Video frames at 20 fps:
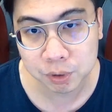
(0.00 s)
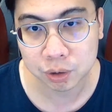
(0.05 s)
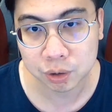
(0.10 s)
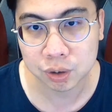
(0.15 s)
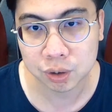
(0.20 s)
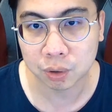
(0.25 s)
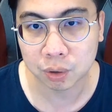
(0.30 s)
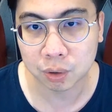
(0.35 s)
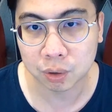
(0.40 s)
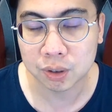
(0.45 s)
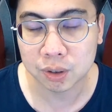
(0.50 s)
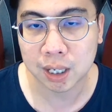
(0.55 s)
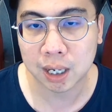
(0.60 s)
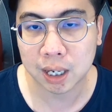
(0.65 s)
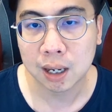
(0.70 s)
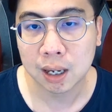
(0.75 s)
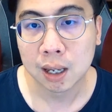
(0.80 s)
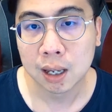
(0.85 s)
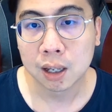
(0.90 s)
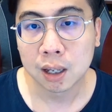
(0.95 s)
So you
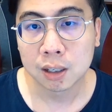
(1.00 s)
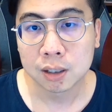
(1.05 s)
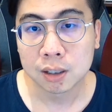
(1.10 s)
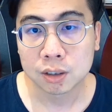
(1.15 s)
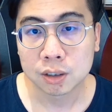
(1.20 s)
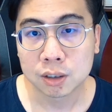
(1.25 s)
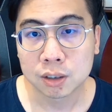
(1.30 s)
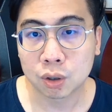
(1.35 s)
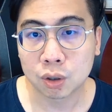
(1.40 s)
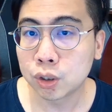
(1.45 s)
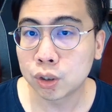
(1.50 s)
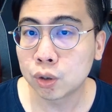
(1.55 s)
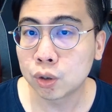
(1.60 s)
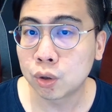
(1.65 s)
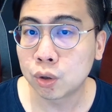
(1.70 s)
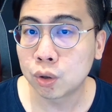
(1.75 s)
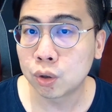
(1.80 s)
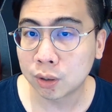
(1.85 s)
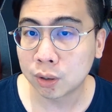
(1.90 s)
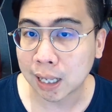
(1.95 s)
say, so you
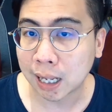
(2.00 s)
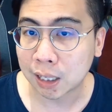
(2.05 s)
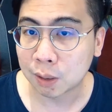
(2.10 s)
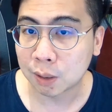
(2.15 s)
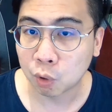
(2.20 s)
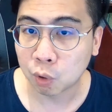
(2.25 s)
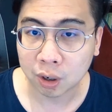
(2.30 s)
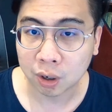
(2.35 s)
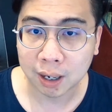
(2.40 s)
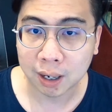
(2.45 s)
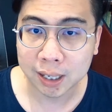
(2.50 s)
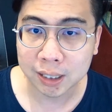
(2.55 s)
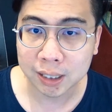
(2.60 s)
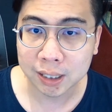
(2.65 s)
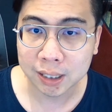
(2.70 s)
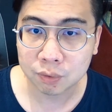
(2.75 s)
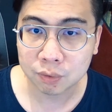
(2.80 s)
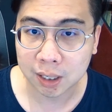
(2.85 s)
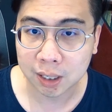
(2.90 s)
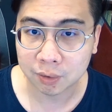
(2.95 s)
don't need any more clients
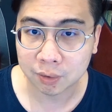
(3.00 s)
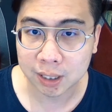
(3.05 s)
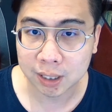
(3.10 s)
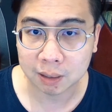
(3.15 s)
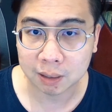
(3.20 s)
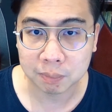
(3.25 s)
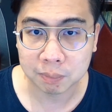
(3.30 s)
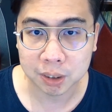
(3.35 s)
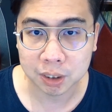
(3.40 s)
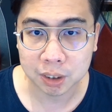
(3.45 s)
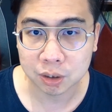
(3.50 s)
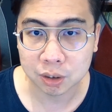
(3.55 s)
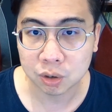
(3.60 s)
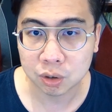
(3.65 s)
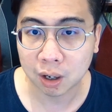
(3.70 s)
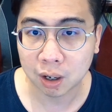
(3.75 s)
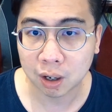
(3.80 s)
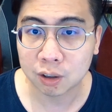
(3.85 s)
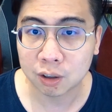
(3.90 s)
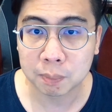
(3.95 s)
right now then because
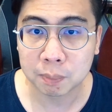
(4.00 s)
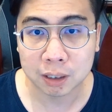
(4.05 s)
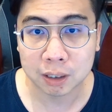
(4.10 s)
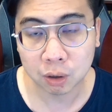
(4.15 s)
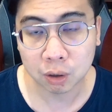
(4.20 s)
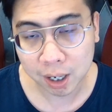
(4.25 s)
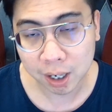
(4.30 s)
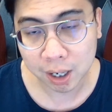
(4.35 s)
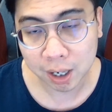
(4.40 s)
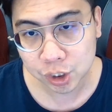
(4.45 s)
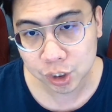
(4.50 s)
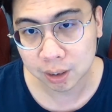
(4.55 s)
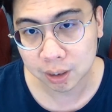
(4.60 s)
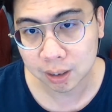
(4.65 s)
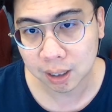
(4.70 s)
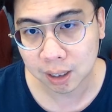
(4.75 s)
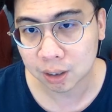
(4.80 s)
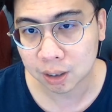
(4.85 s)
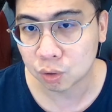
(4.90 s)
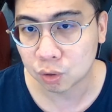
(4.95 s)
you already been crushing it
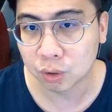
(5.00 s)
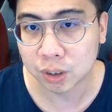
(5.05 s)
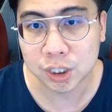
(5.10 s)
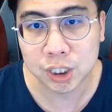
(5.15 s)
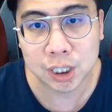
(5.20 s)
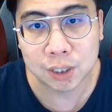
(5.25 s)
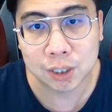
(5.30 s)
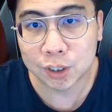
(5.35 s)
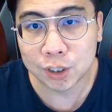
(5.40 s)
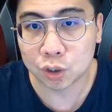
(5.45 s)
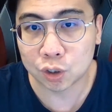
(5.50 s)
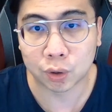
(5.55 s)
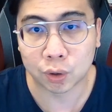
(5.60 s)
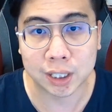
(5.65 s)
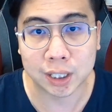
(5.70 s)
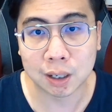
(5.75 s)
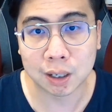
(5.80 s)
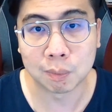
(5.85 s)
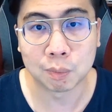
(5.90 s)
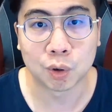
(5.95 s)
and you achieving your
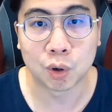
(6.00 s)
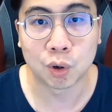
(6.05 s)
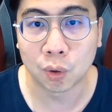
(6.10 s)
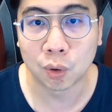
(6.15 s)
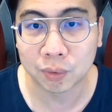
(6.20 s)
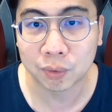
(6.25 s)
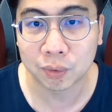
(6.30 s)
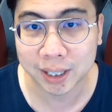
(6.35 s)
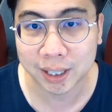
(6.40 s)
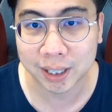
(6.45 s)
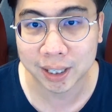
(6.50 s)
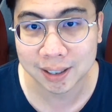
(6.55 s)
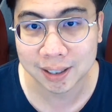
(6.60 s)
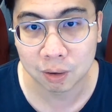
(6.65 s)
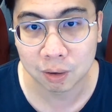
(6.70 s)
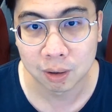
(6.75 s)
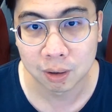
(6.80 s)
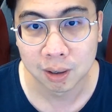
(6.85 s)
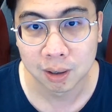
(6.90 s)
income goal right now.